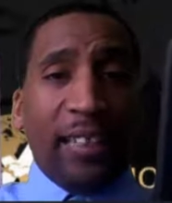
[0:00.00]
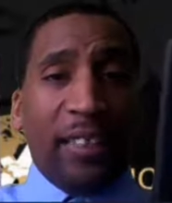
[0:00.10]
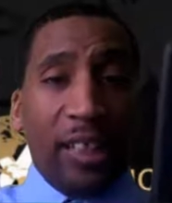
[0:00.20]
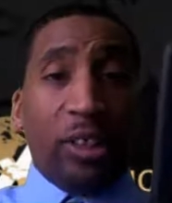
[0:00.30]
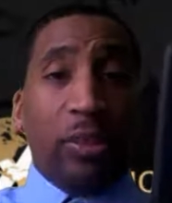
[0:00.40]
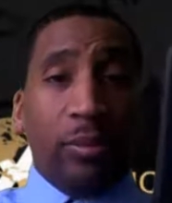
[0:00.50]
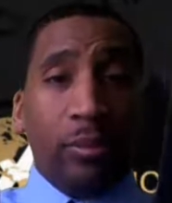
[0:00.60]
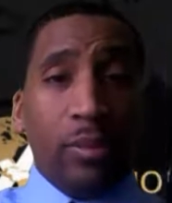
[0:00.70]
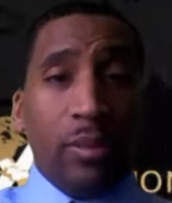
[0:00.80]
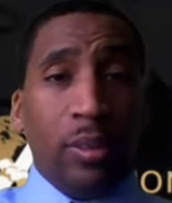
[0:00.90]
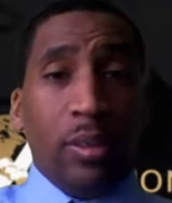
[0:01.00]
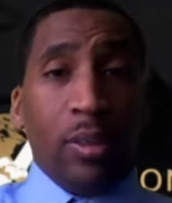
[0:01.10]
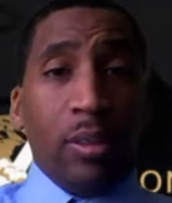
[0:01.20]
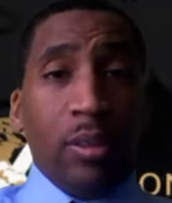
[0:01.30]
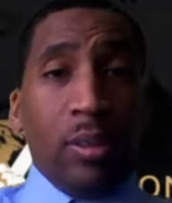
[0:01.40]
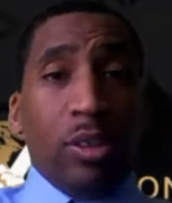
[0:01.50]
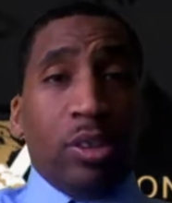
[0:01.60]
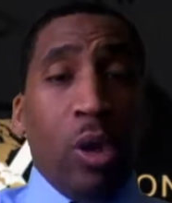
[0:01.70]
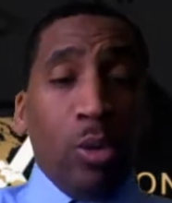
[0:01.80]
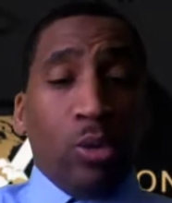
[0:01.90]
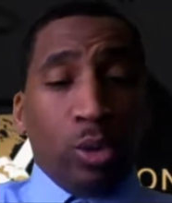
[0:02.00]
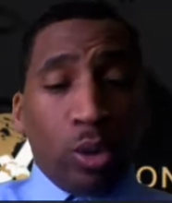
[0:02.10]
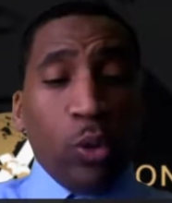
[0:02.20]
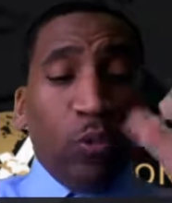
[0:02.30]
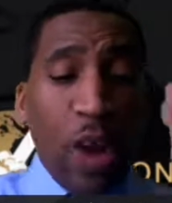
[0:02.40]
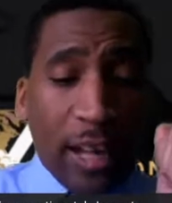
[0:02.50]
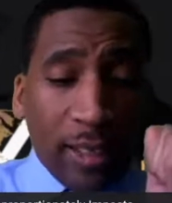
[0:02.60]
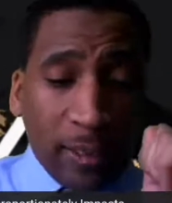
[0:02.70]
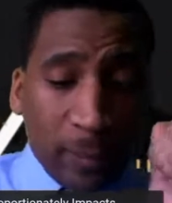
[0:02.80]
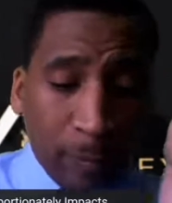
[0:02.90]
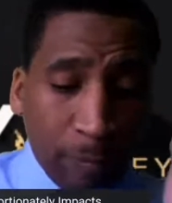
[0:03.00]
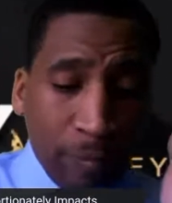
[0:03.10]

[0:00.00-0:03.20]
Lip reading: is digital. So, two factors.